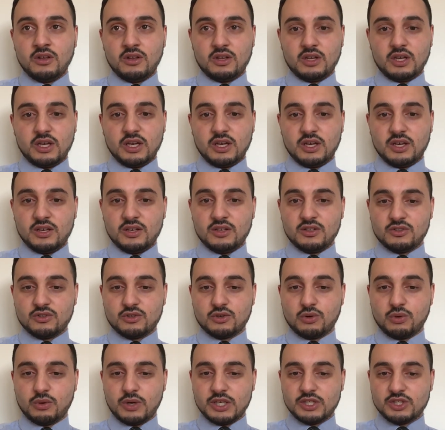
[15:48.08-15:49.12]
And
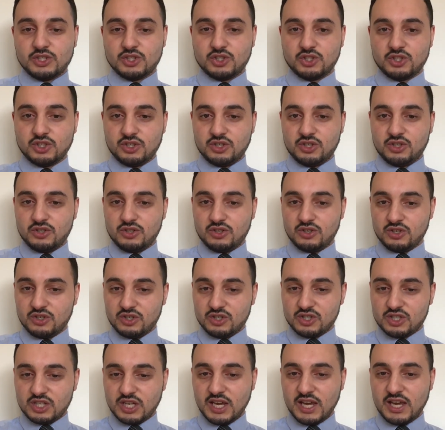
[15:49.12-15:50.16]
question
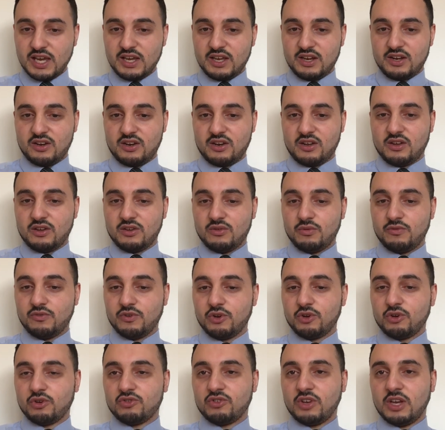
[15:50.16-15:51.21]
10. We've
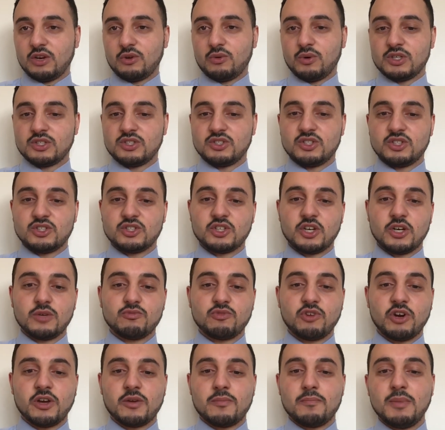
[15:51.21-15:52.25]
only got 10 questions this time.
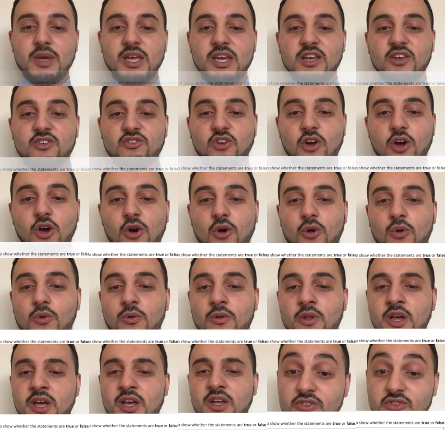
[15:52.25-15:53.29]
Right, meaning as a whole.
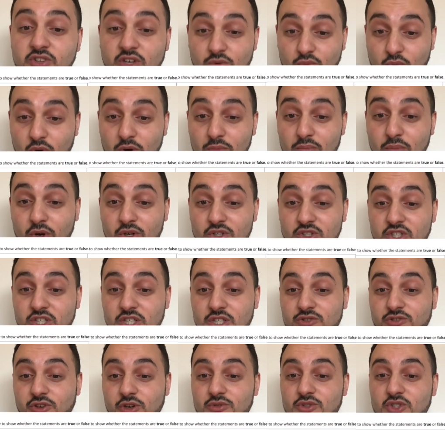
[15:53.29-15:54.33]
Tick one box in
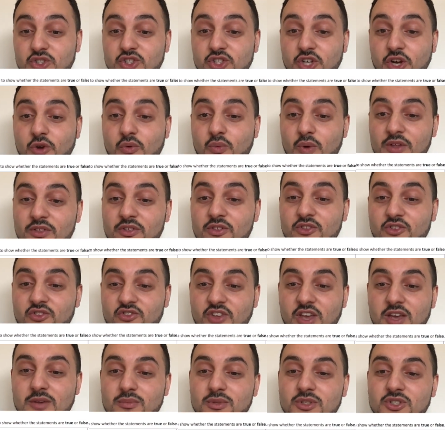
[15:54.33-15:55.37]
each row to show whether the
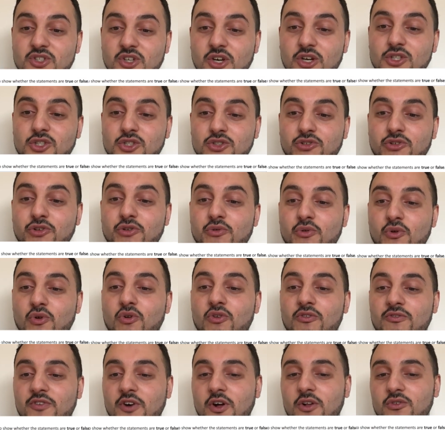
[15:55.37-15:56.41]
statements are true or
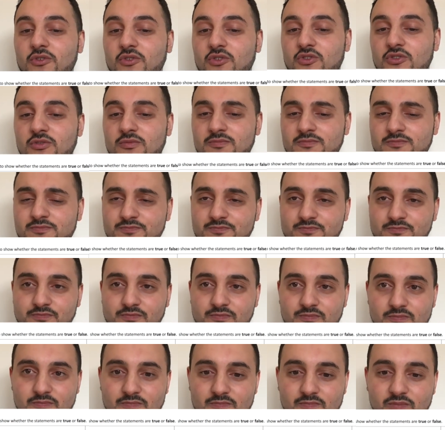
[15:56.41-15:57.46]
false.
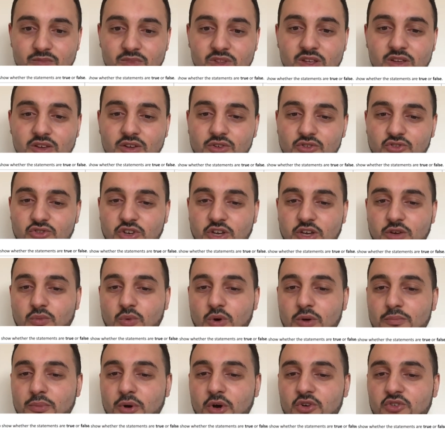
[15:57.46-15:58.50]
Tick
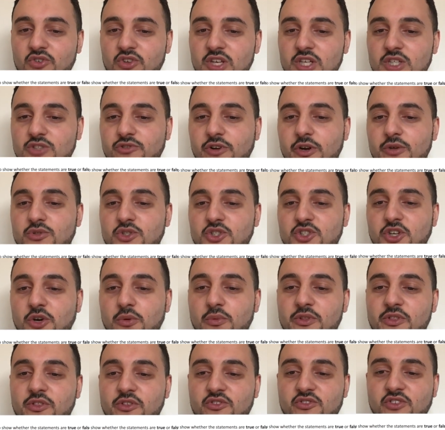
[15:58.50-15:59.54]
one box in each row to show
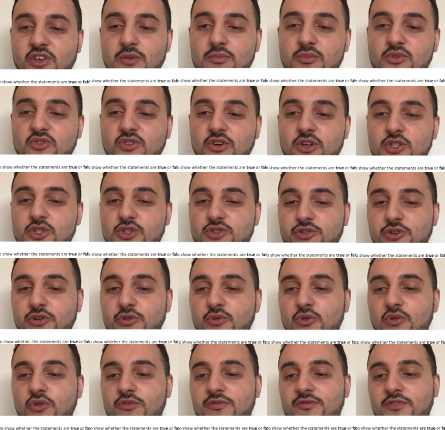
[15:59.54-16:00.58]
whether the statements are true
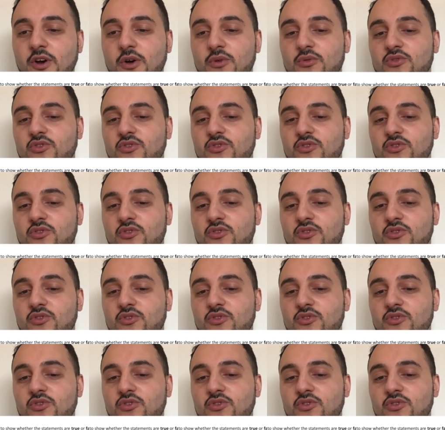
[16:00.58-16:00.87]
or false.